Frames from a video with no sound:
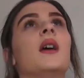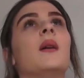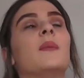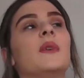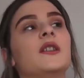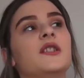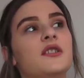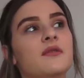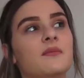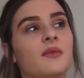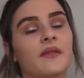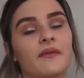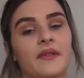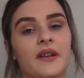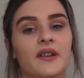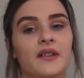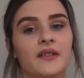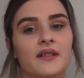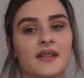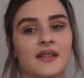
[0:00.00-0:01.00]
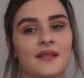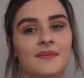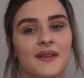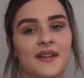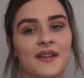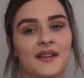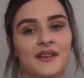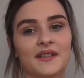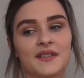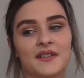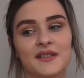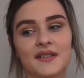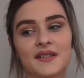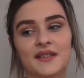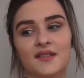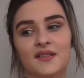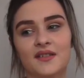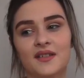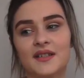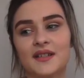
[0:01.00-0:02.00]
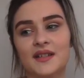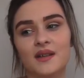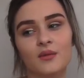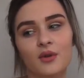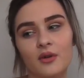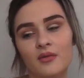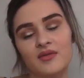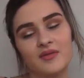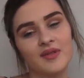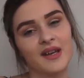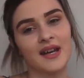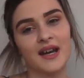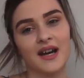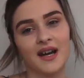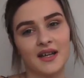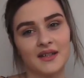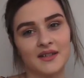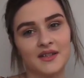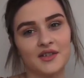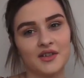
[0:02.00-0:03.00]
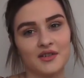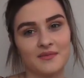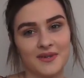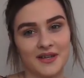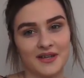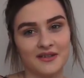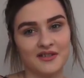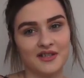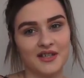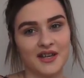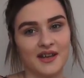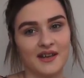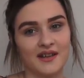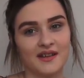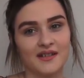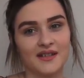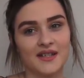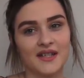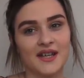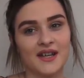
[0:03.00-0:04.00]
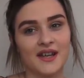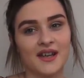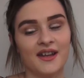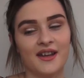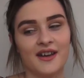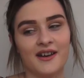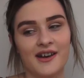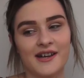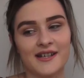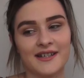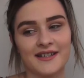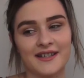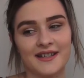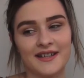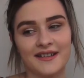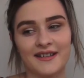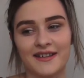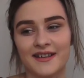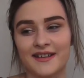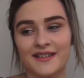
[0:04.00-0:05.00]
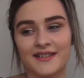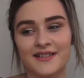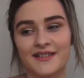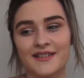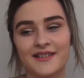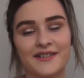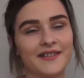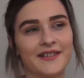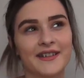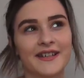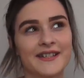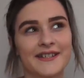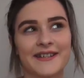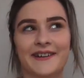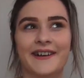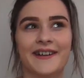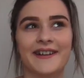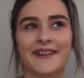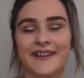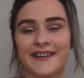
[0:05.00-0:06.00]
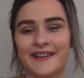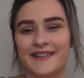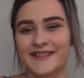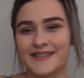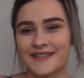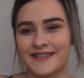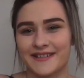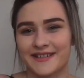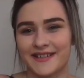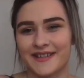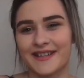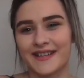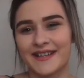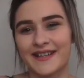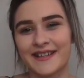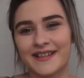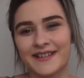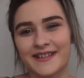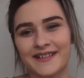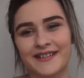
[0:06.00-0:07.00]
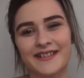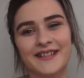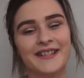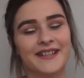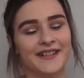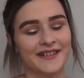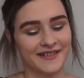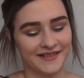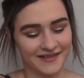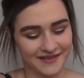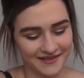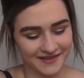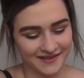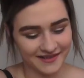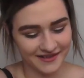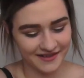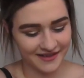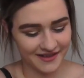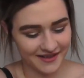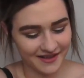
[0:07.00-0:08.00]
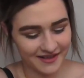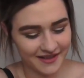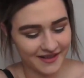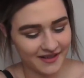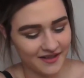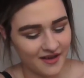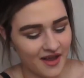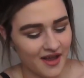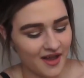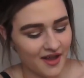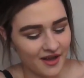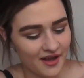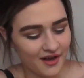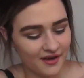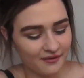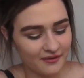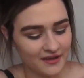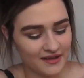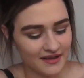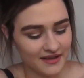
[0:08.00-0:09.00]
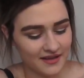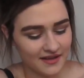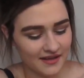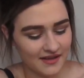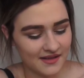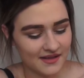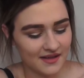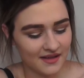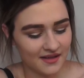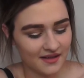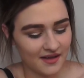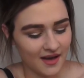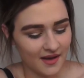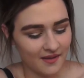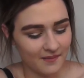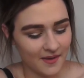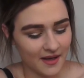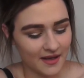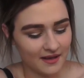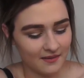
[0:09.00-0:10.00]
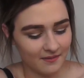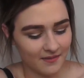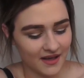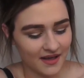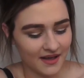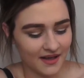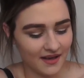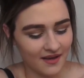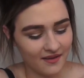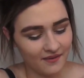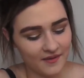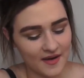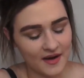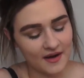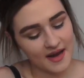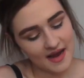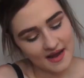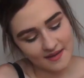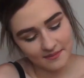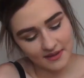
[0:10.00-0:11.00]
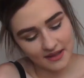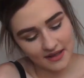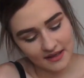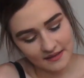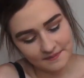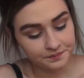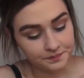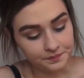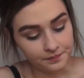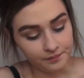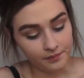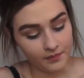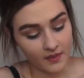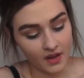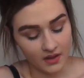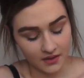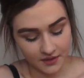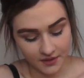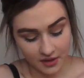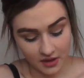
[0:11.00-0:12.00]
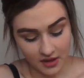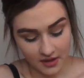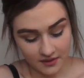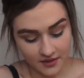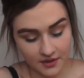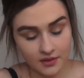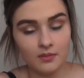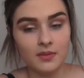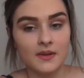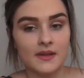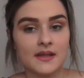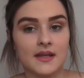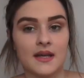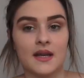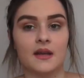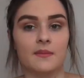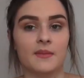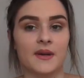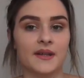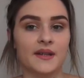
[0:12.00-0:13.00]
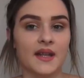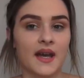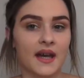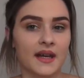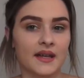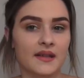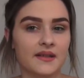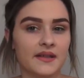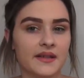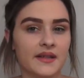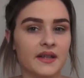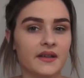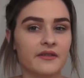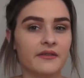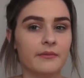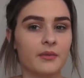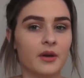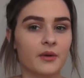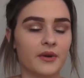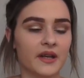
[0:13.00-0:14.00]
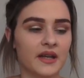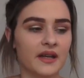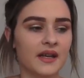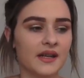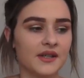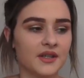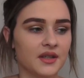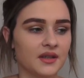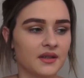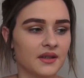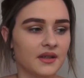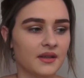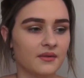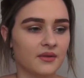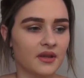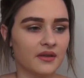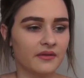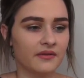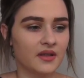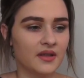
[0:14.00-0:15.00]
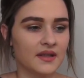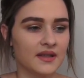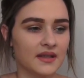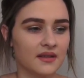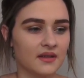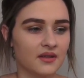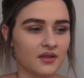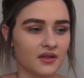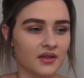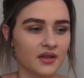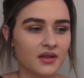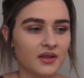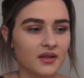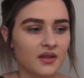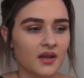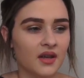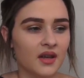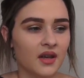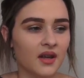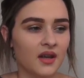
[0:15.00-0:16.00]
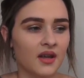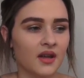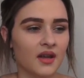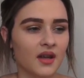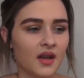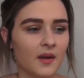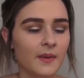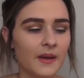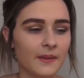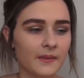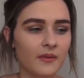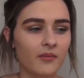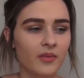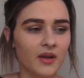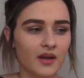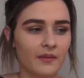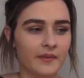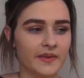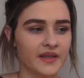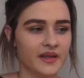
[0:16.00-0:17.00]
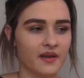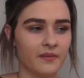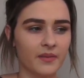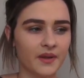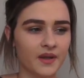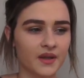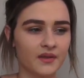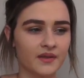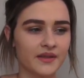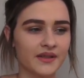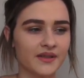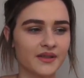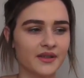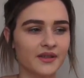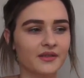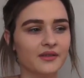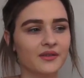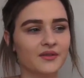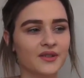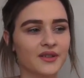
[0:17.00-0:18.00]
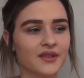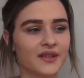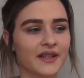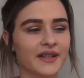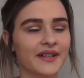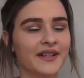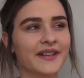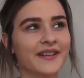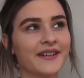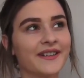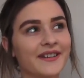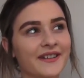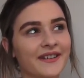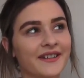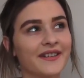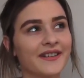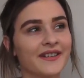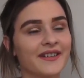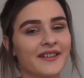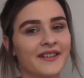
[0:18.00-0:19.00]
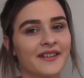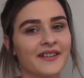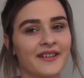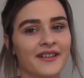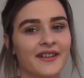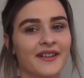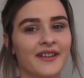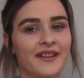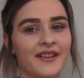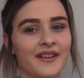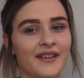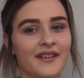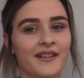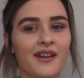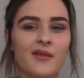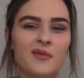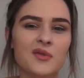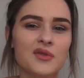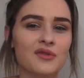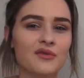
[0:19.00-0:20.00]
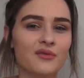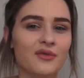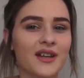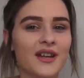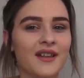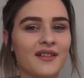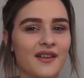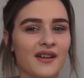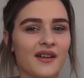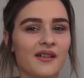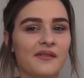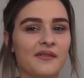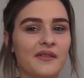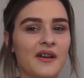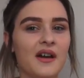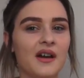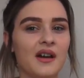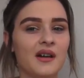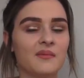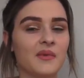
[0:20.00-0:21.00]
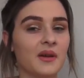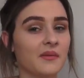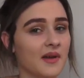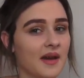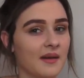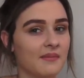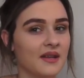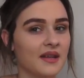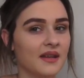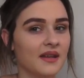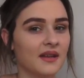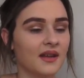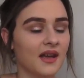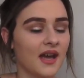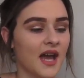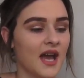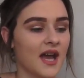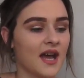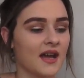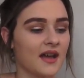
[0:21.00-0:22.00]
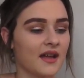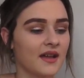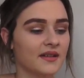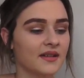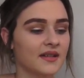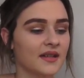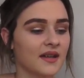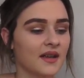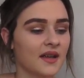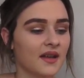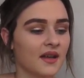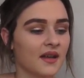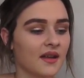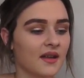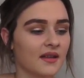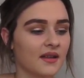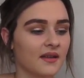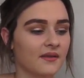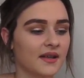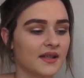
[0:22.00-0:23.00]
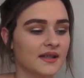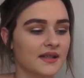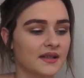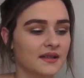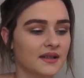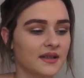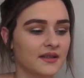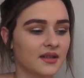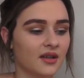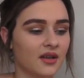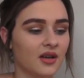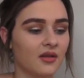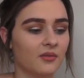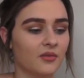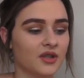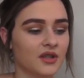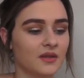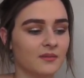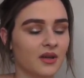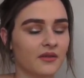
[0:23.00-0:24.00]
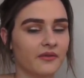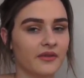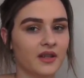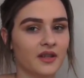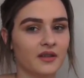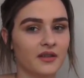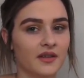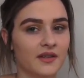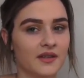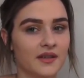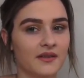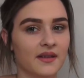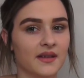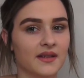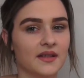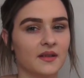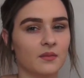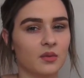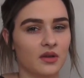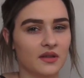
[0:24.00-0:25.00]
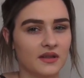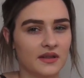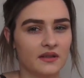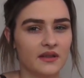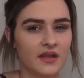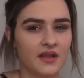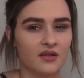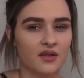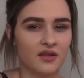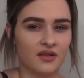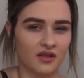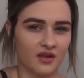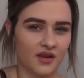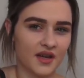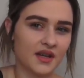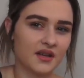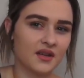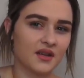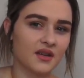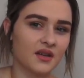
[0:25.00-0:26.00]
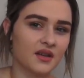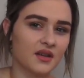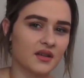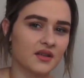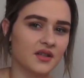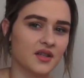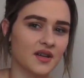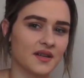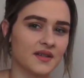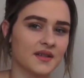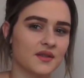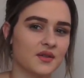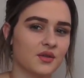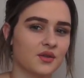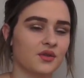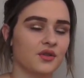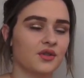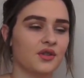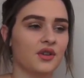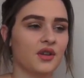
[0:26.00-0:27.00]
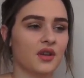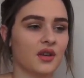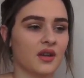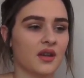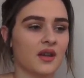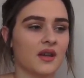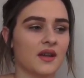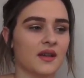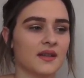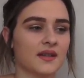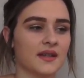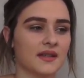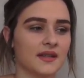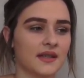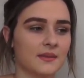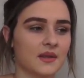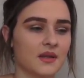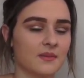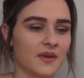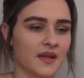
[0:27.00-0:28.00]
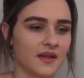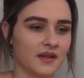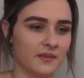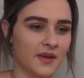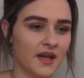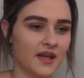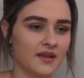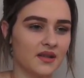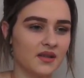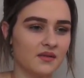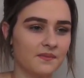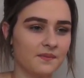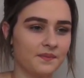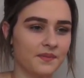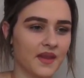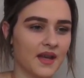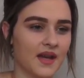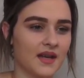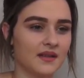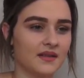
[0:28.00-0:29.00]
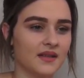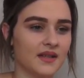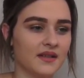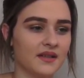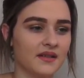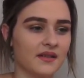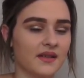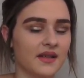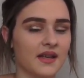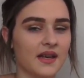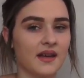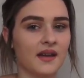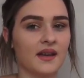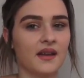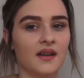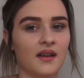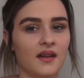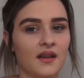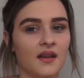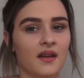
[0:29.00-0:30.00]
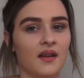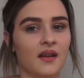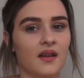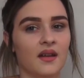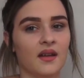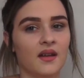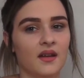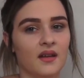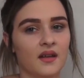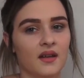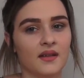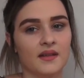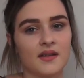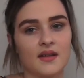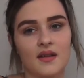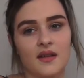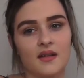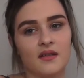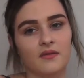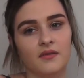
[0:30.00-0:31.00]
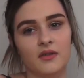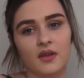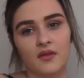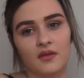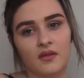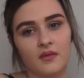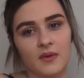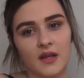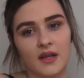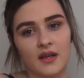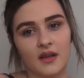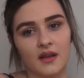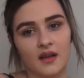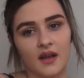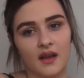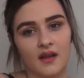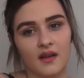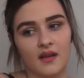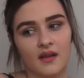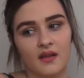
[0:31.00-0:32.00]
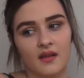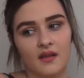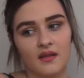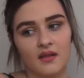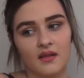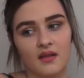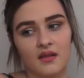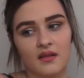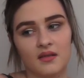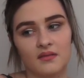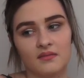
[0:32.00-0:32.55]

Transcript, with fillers: mention my videos to me it just honestly warms my heart so much and I just get like so excited and so like I don't know it's just it really does make me very happy so I was super scared about the hate and stuff, but when it actually, when I first got it, it made me a bit upset, but then I was like, you know what, like, I'm doing what I love, um, I'm happy, and they're wasting their time watching my videos that they supposedly don't like just to say something mean about them, and at the end of the day, it's another view for me, and